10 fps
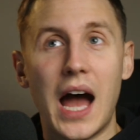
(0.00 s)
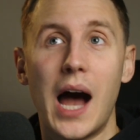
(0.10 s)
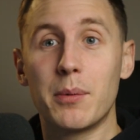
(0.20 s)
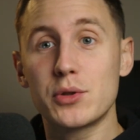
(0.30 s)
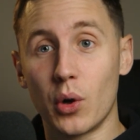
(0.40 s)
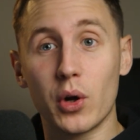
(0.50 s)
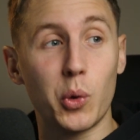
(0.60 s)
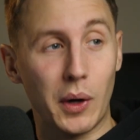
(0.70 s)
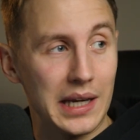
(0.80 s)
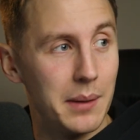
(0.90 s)
I was going to
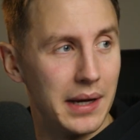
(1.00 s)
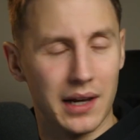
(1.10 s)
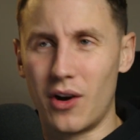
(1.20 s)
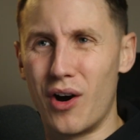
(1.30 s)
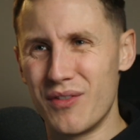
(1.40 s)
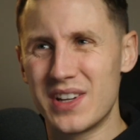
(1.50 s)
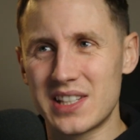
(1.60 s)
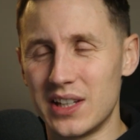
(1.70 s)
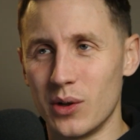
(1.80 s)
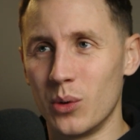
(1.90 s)
quickly be like,
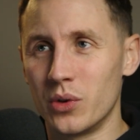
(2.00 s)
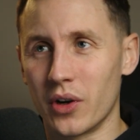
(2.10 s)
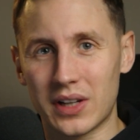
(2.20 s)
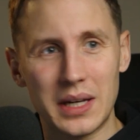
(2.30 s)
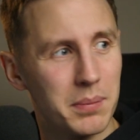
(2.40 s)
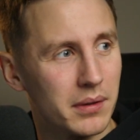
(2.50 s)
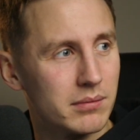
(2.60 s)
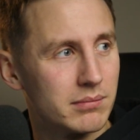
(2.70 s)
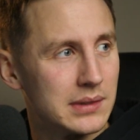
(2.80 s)
obviously no turkey, but